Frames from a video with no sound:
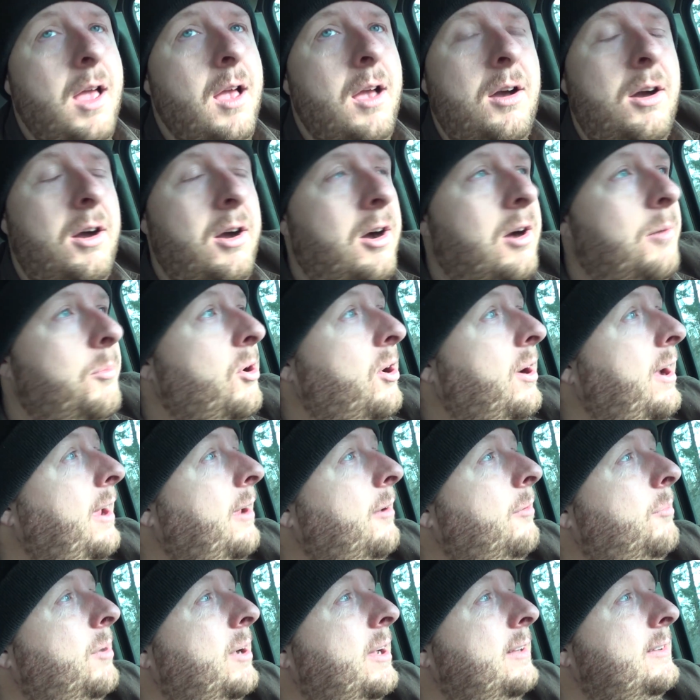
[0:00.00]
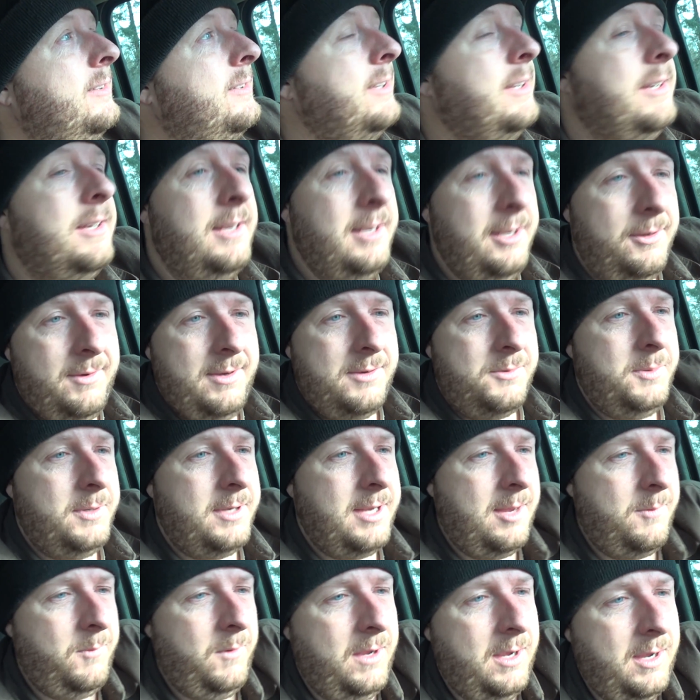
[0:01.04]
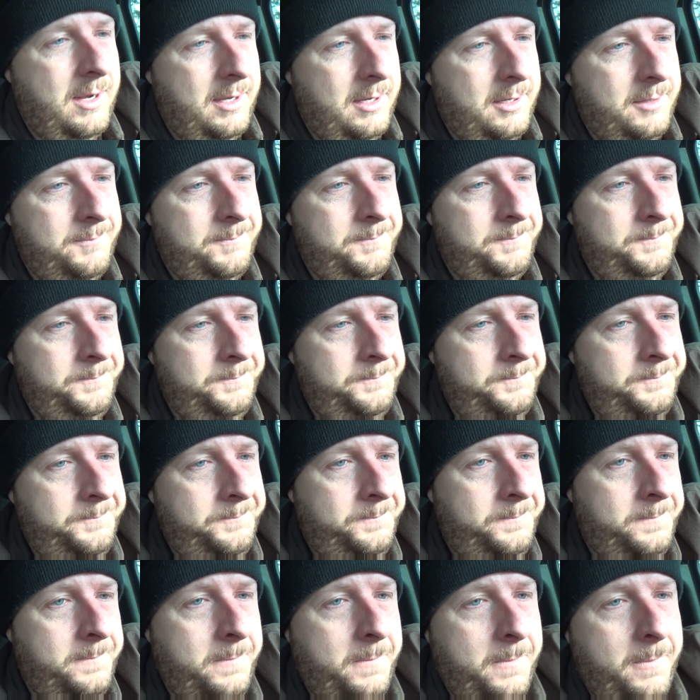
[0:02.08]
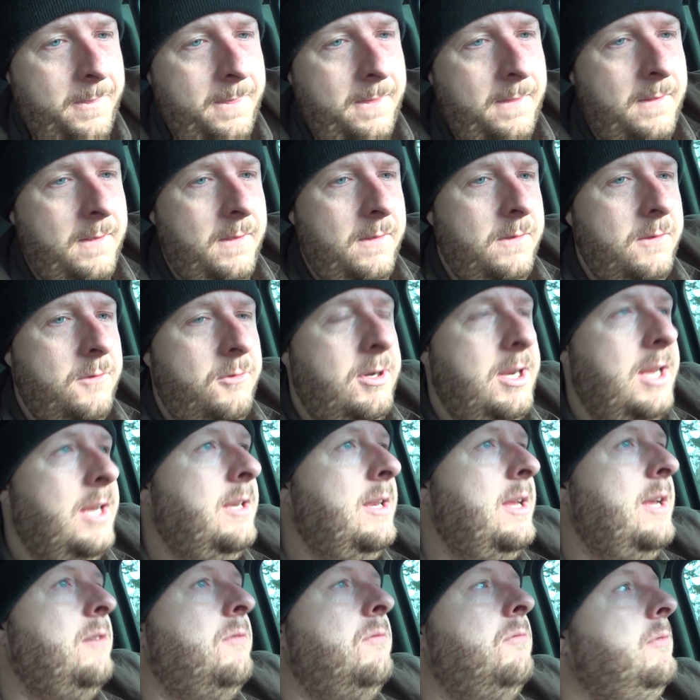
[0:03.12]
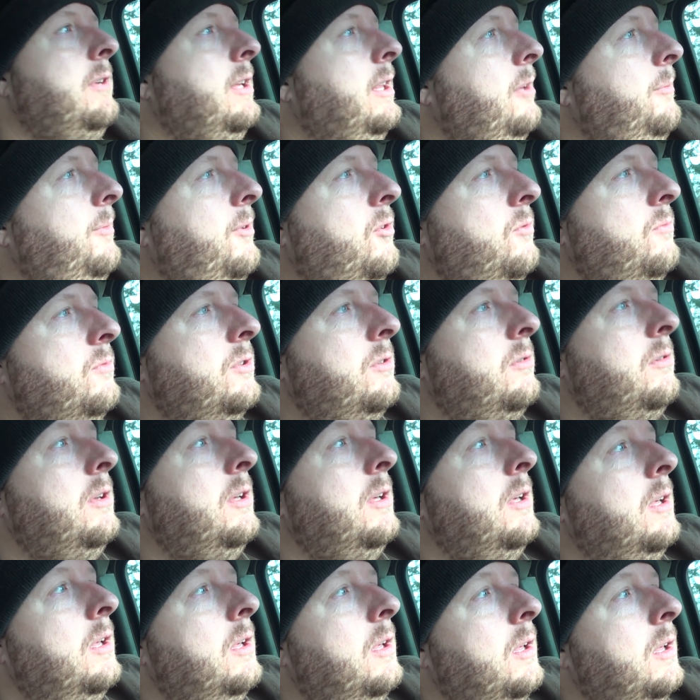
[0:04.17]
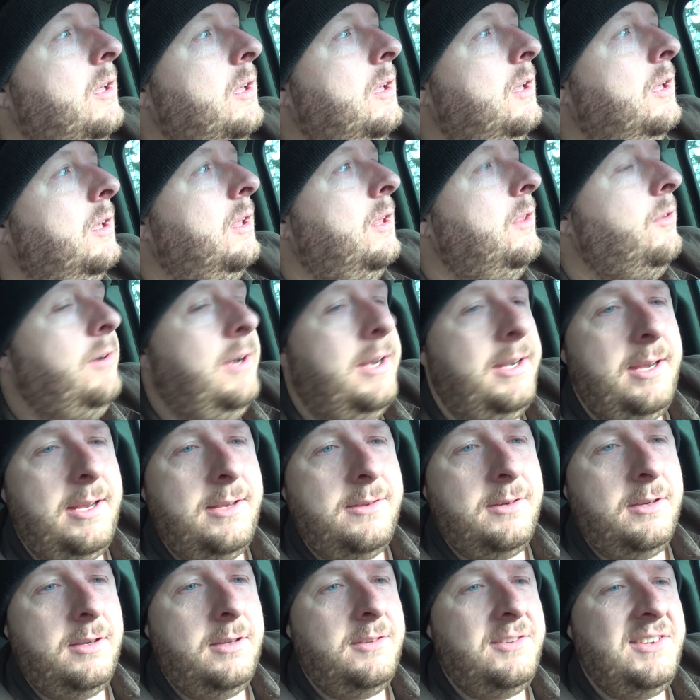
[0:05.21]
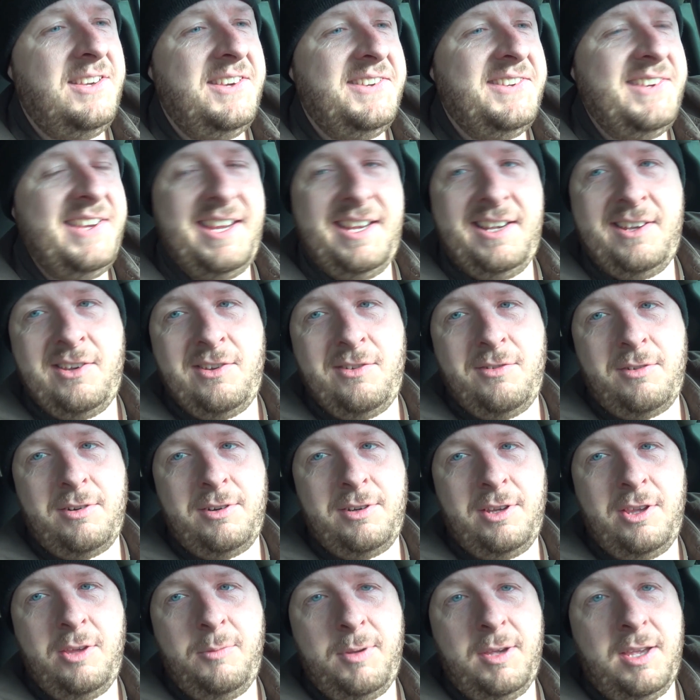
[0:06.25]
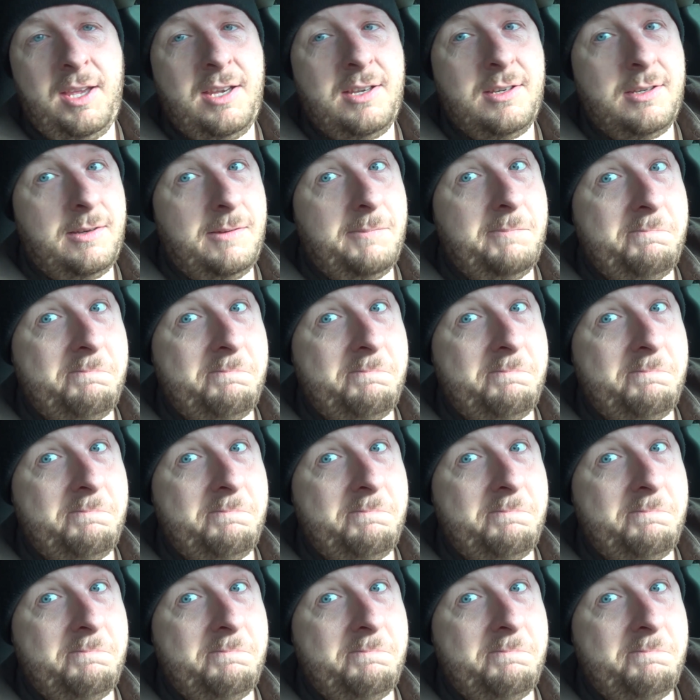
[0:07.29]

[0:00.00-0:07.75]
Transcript: Oh boy, but anyways, what time we got here? 3:18, oh, Dilly be home soon. 318's a good CC too, or cubic inch.